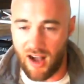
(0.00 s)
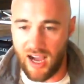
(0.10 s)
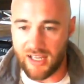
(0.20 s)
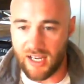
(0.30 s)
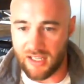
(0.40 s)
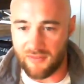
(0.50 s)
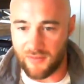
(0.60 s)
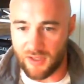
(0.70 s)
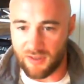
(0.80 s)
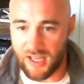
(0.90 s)
I kind of
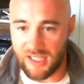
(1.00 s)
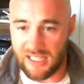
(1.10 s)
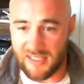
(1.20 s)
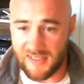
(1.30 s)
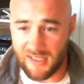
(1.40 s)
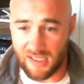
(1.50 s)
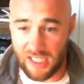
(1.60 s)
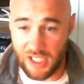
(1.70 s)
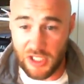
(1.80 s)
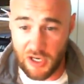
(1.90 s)
feel like is
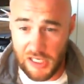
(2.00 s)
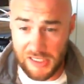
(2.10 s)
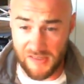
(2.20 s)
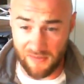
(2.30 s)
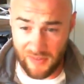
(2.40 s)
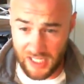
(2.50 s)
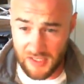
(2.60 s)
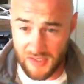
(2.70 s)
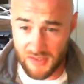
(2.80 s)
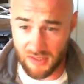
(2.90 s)
NGRX
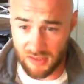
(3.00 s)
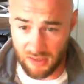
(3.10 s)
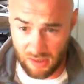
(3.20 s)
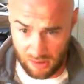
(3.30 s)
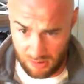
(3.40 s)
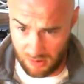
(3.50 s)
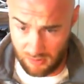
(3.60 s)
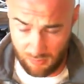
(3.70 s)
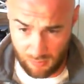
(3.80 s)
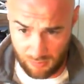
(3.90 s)
effects
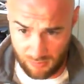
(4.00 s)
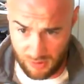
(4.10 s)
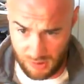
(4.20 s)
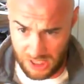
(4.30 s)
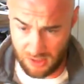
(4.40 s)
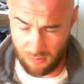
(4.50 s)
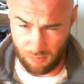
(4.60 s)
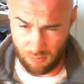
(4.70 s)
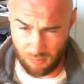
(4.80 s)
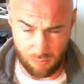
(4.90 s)

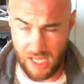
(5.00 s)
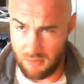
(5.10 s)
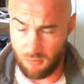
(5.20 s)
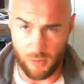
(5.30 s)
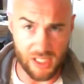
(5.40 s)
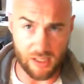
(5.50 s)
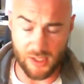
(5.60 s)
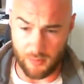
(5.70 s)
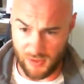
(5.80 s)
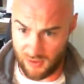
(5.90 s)
and
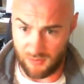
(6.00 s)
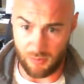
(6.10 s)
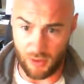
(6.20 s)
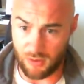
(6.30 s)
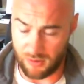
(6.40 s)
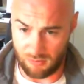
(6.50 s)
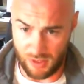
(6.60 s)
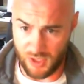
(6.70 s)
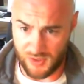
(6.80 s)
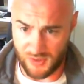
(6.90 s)
Redux observable,
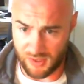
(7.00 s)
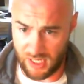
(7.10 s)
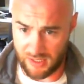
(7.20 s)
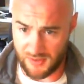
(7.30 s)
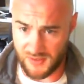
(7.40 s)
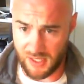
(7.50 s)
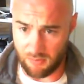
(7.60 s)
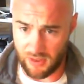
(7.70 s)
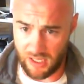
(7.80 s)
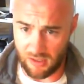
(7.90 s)
which is kind of the
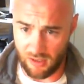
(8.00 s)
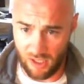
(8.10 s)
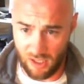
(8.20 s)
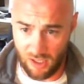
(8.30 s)
same thing.